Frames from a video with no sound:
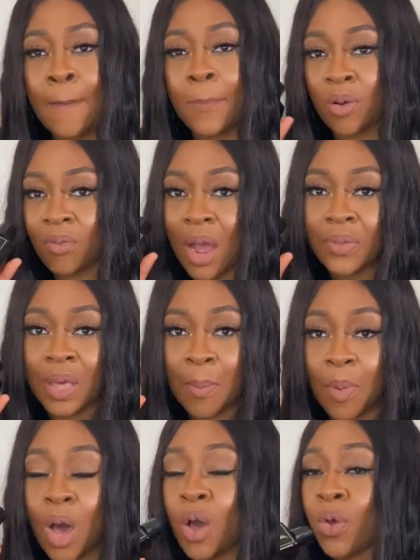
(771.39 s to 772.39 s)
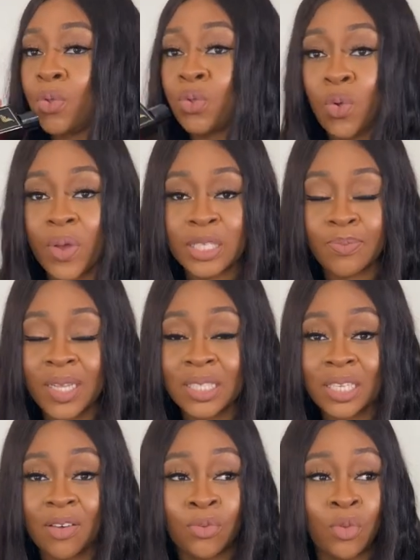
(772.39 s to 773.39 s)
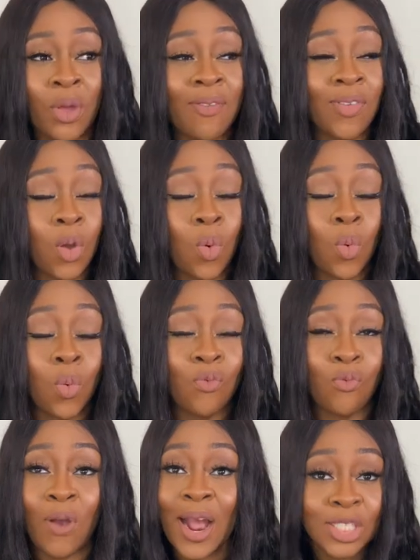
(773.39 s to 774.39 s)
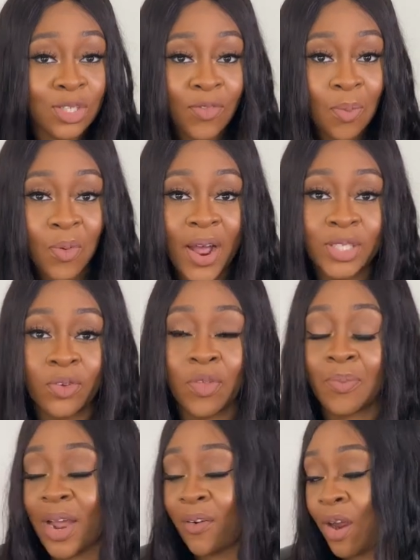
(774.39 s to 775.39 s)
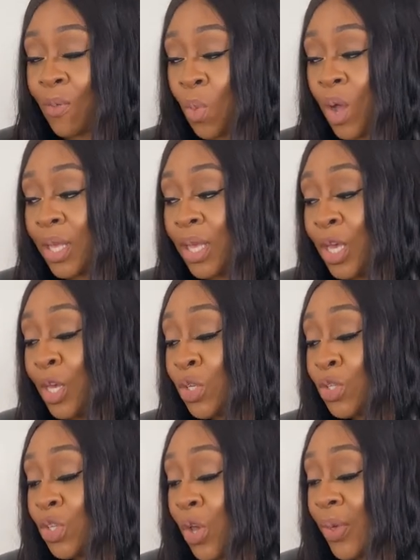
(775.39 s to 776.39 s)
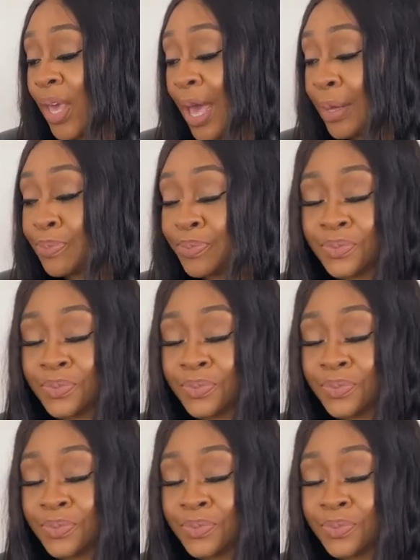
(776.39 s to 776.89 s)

but around that mark not expensive not even a fraction of the price of the baccarat one so yeah